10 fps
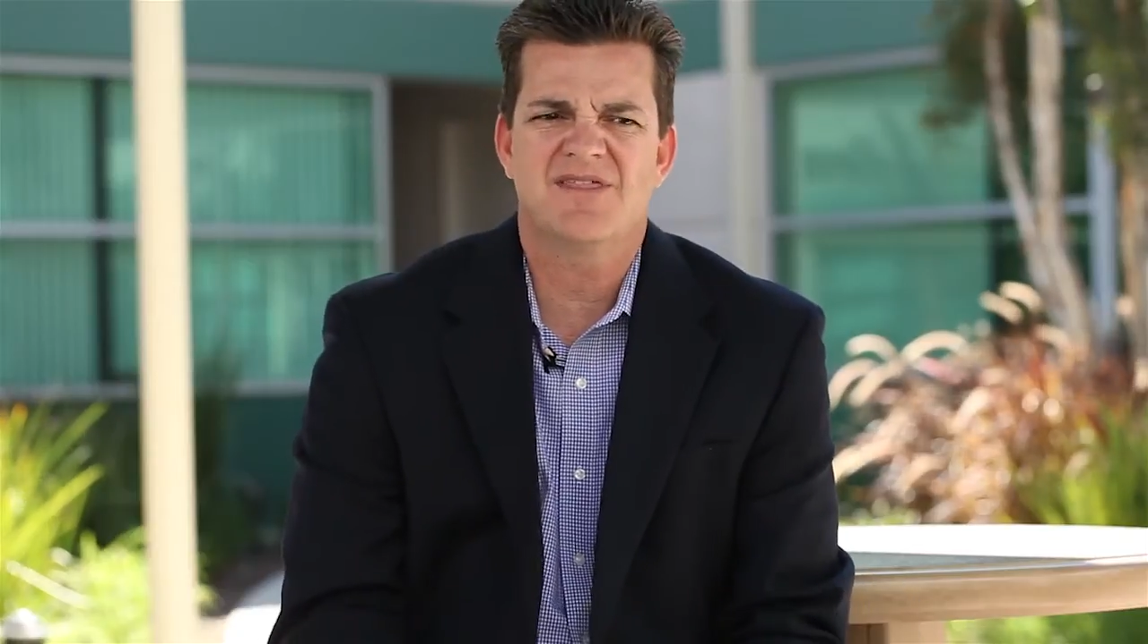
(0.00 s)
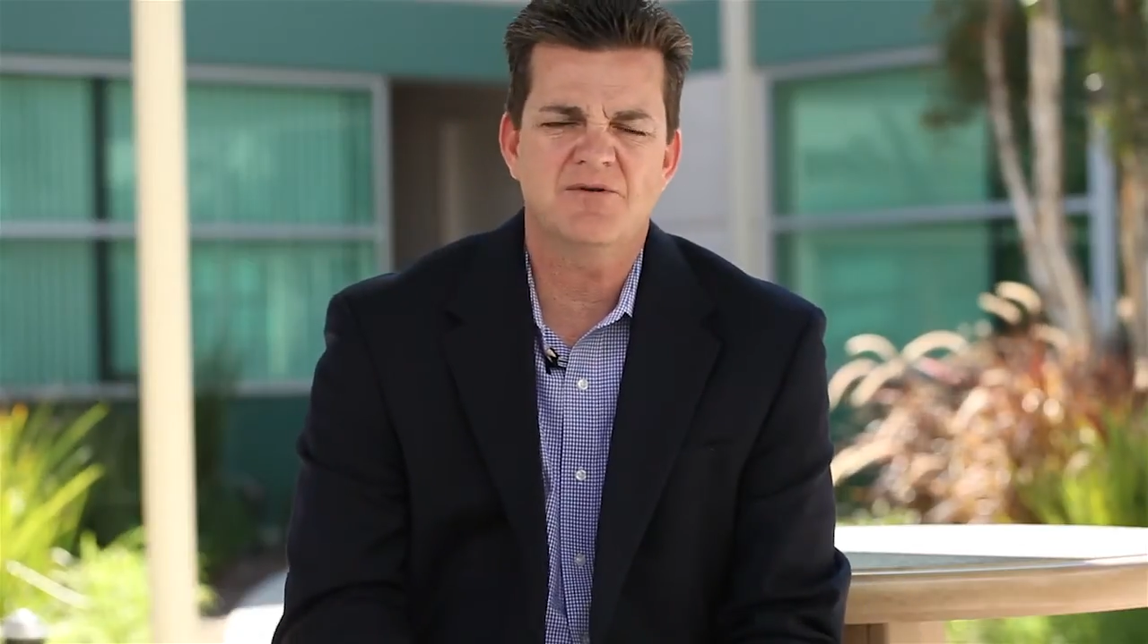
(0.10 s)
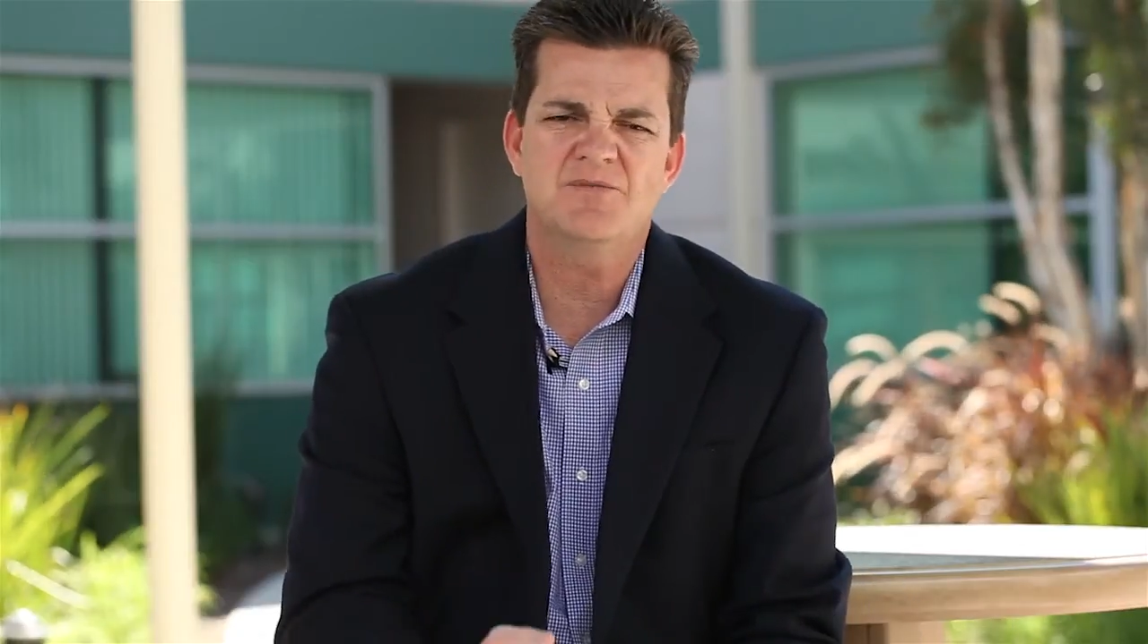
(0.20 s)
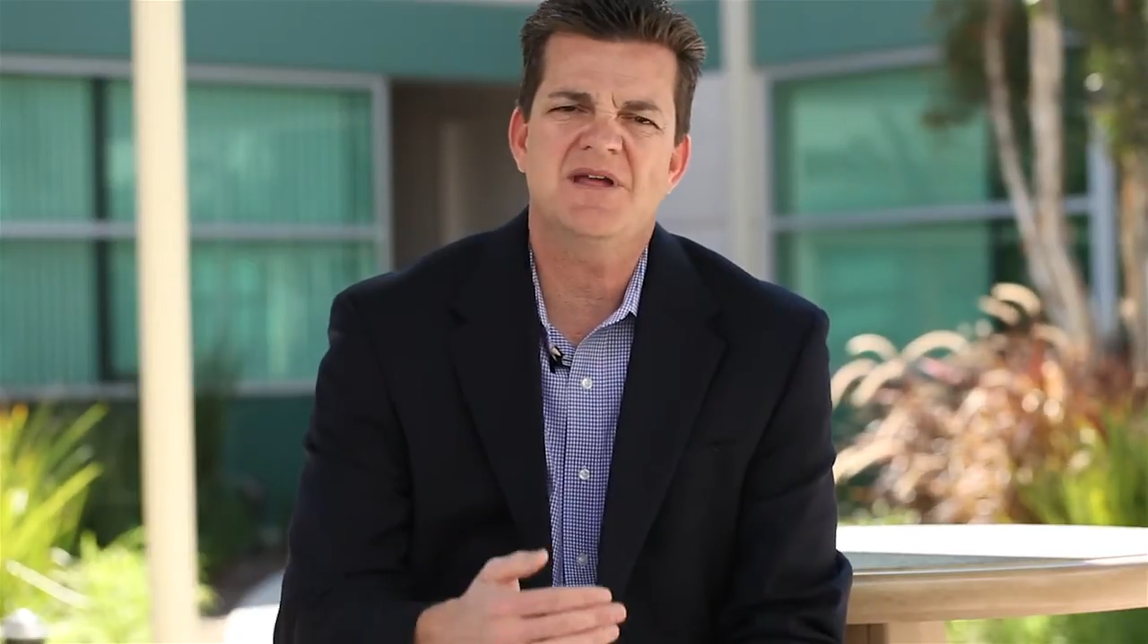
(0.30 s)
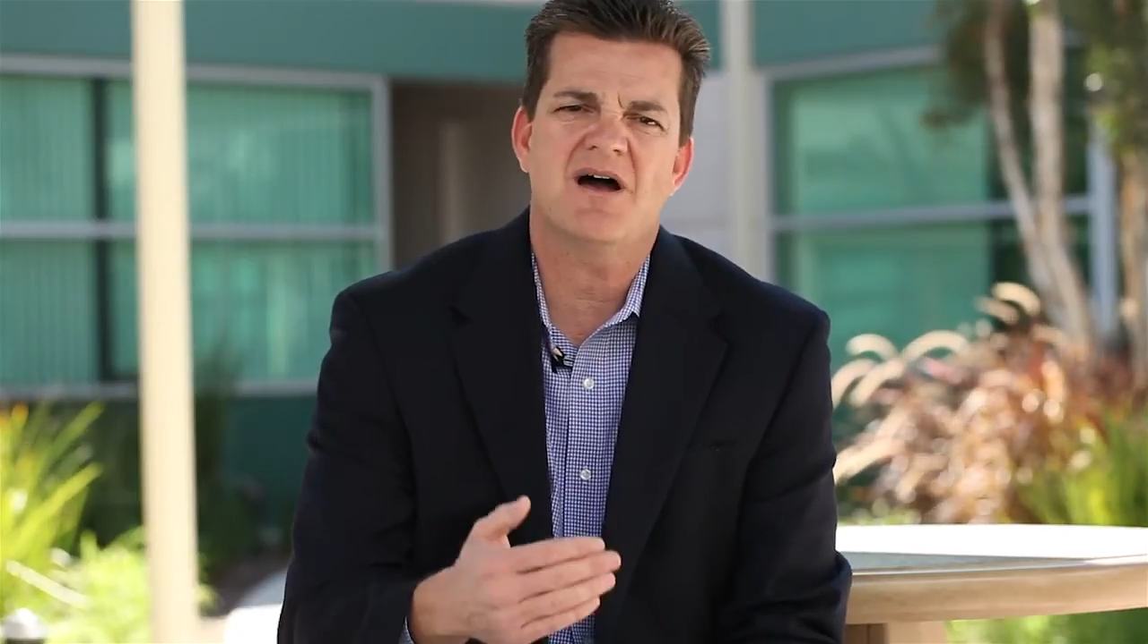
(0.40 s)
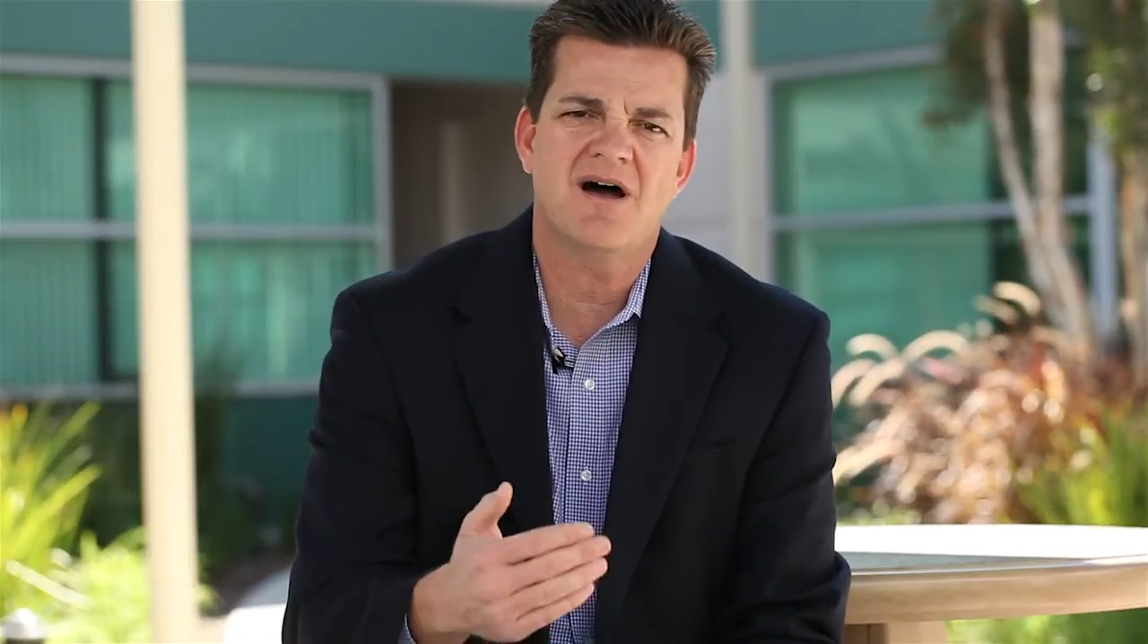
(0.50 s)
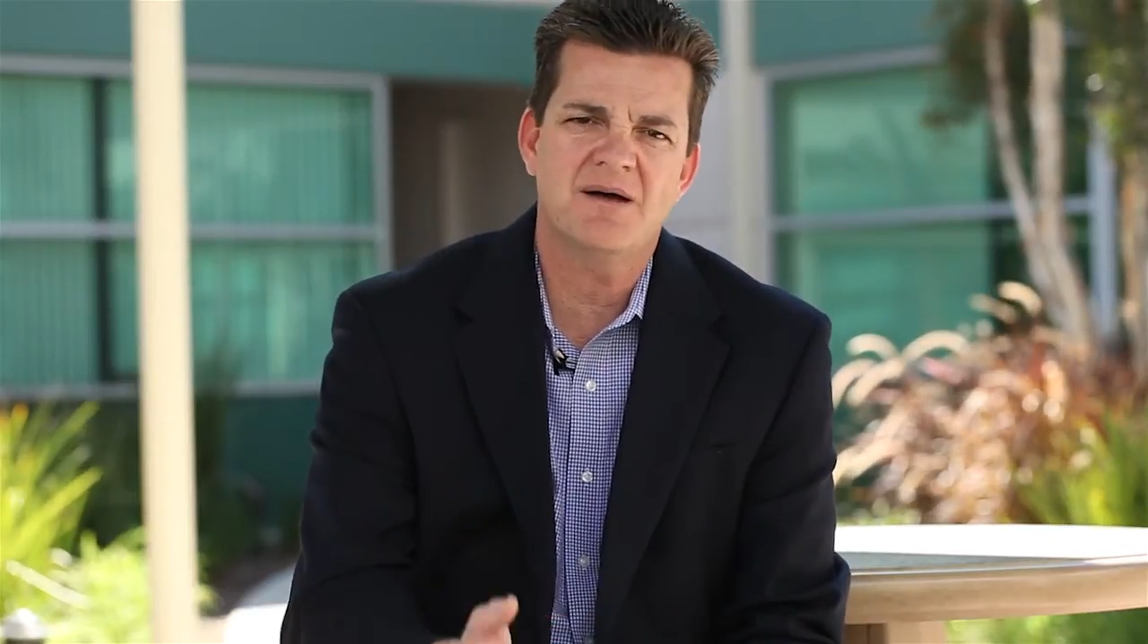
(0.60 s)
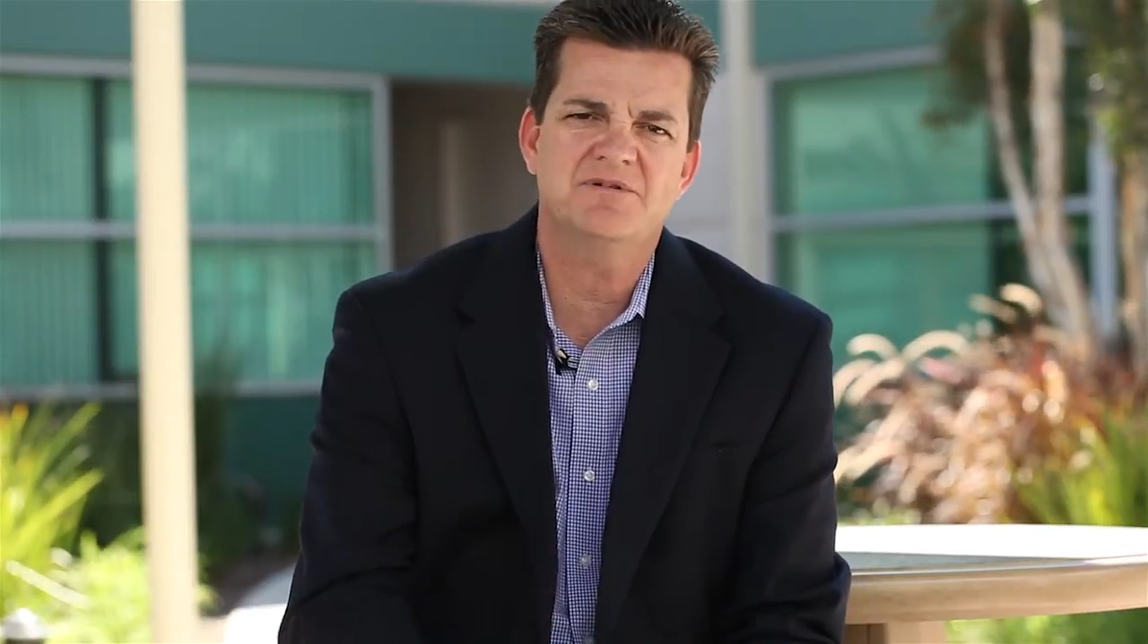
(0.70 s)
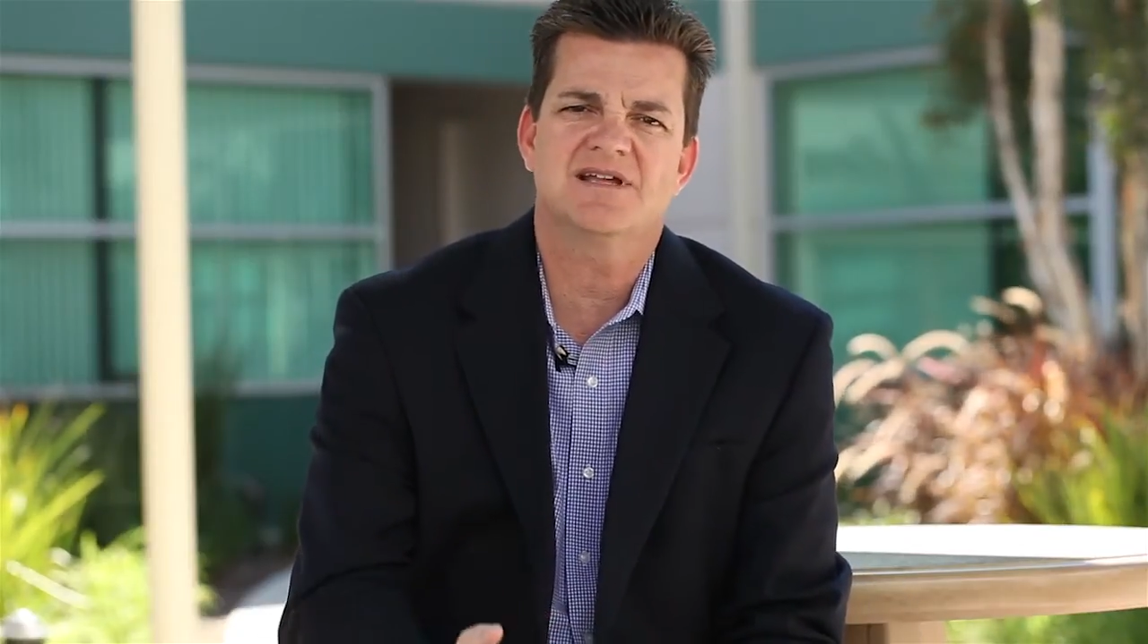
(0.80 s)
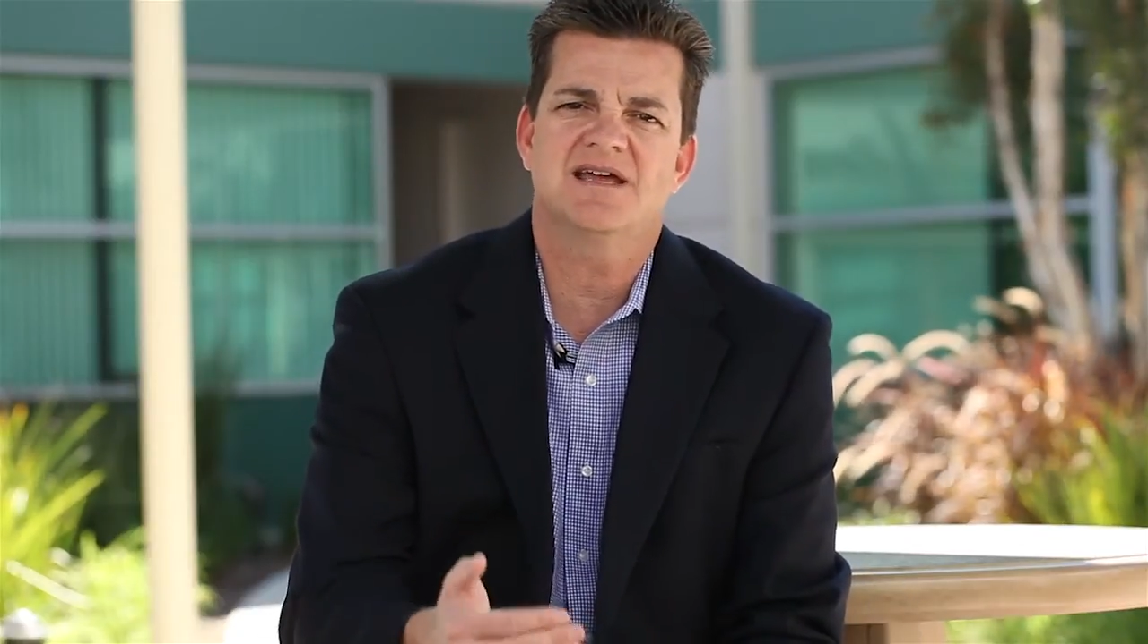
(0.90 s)
they would be
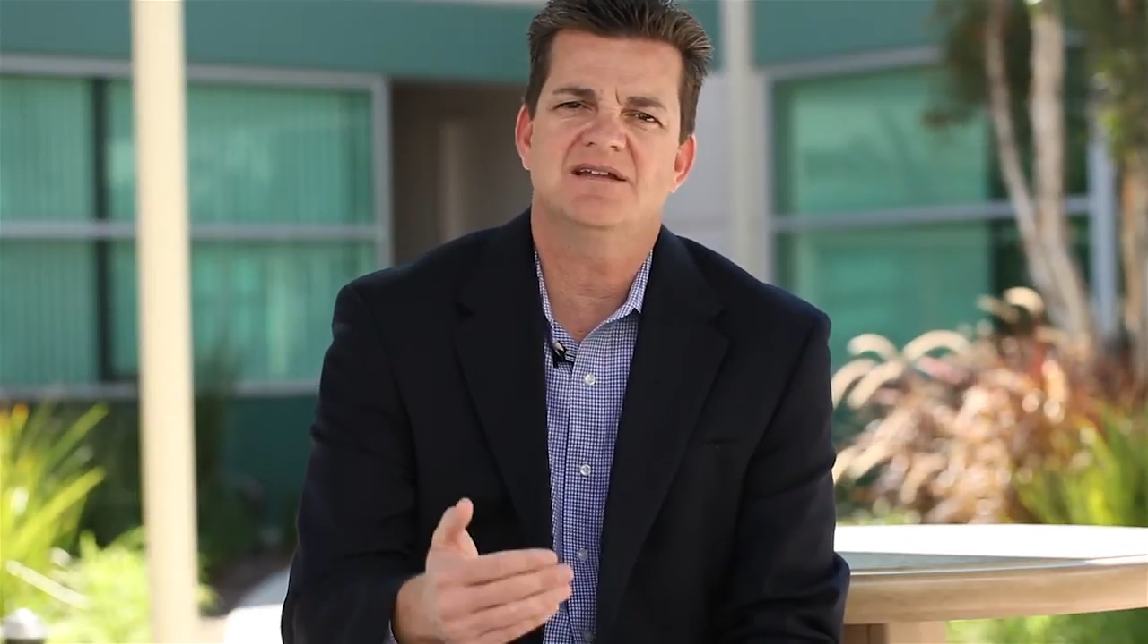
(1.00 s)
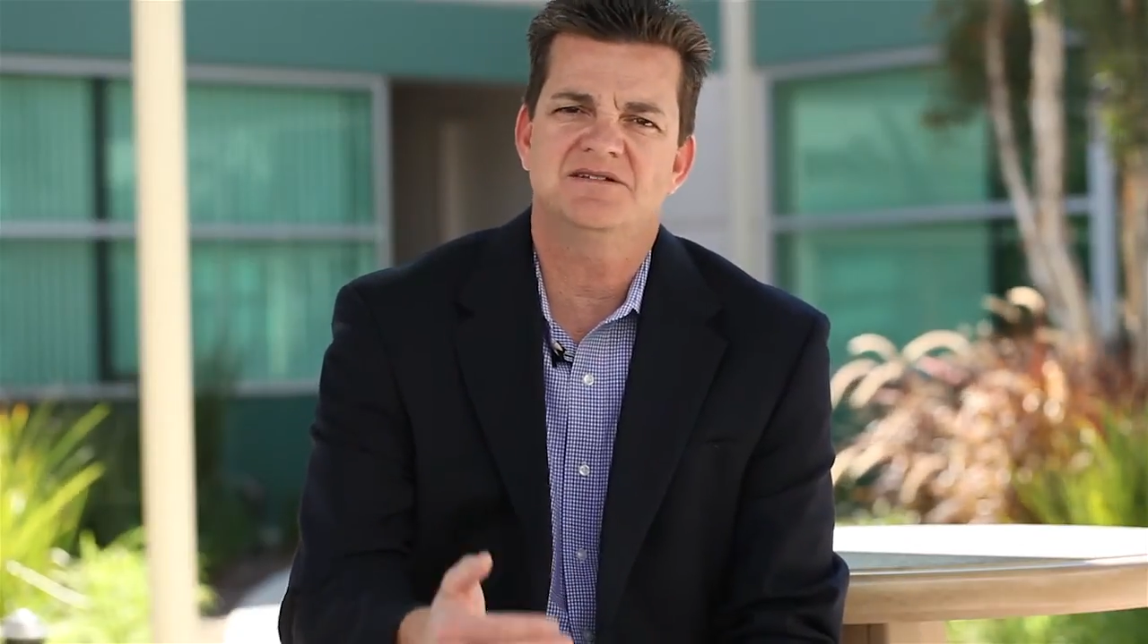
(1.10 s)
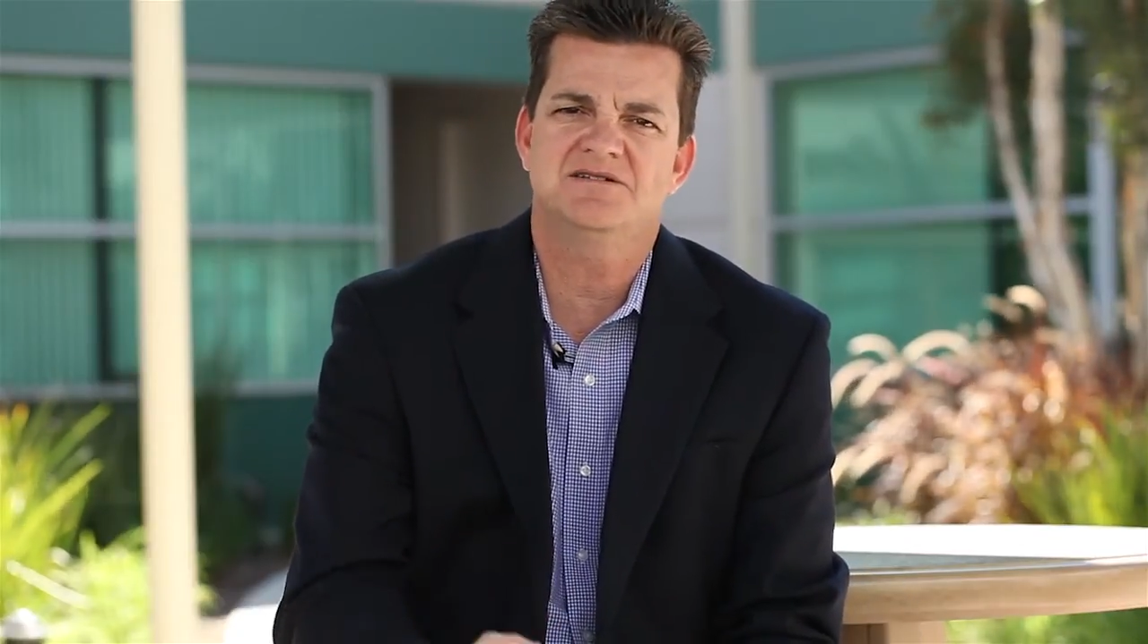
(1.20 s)
obligated